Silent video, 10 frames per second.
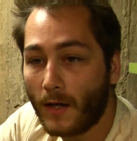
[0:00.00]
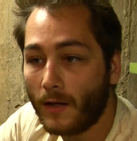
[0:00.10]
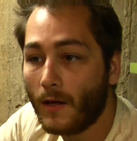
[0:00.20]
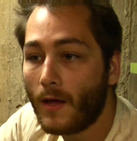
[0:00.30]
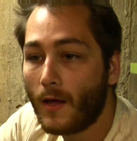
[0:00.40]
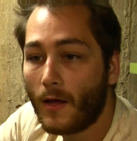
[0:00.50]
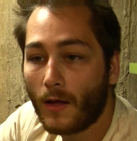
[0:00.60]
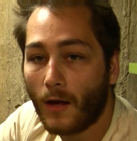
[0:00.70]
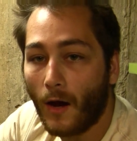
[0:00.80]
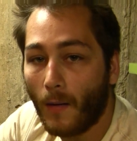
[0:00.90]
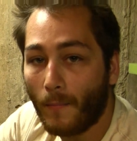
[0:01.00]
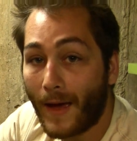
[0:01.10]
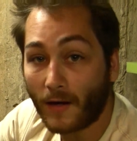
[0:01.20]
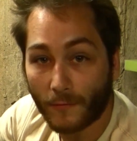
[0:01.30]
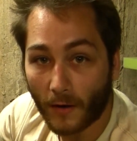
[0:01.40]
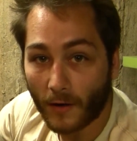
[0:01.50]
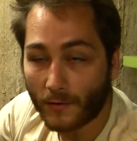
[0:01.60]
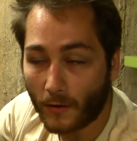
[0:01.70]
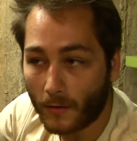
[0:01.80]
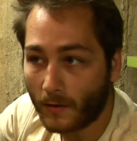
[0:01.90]
uh, magnifiers or anything you
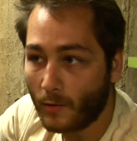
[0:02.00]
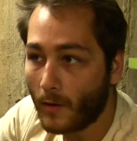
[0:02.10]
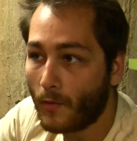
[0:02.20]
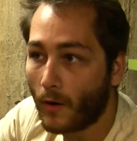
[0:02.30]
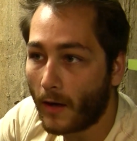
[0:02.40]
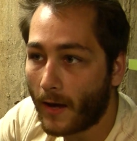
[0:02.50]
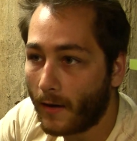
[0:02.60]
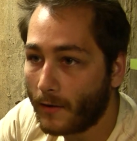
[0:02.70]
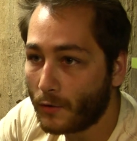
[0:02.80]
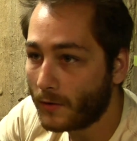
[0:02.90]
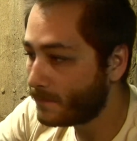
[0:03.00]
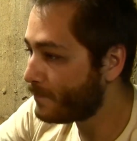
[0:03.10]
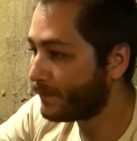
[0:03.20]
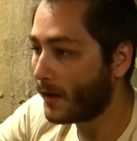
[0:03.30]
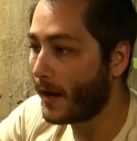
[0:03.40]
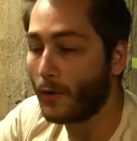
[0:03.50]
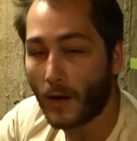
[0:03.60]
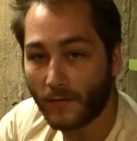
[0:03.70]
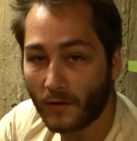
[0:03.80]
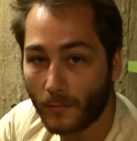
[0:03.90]
might want to add onto it. I don't have the
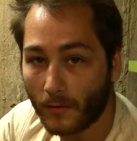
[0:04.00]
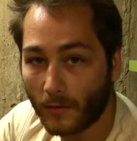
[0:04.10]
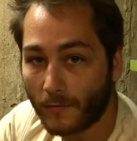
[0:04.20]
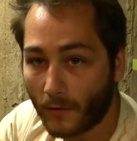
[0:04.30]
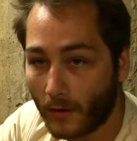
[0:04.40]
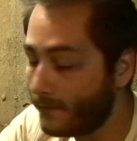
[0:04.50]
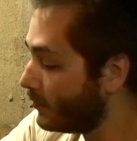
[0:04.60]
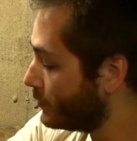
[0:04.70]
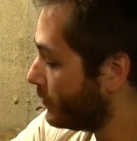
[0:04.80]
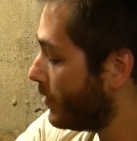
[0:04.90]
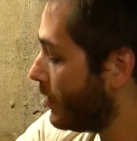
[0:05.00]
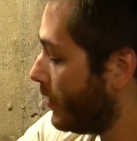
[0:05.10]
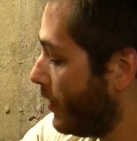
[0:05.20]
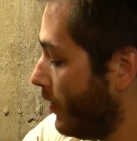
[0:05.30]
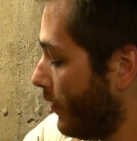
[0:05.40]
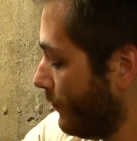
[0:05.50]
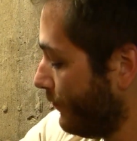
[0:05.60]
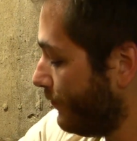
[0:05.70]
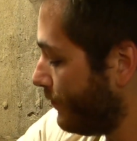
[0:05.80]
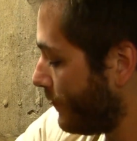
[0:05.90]
ability for night vision. Um,
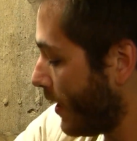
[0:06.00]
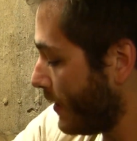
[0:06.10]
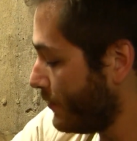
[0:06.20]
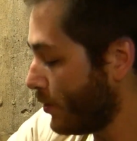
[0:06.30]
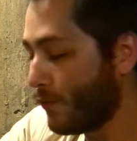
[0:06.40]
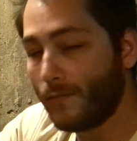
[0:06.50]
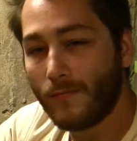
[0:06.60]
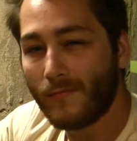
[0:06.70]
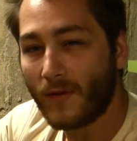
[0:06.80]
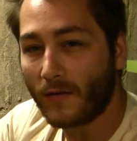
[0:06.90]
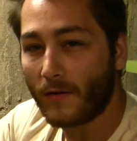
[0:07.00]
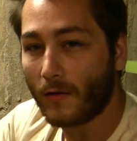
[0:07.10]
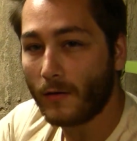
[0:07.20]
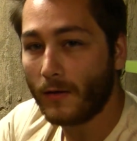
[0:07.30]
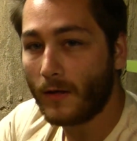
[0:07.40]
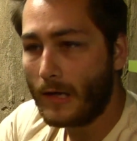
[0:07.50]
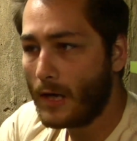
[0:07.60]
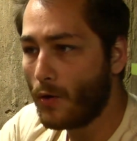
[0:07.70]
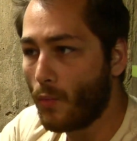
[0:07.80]
I don't necessarily want to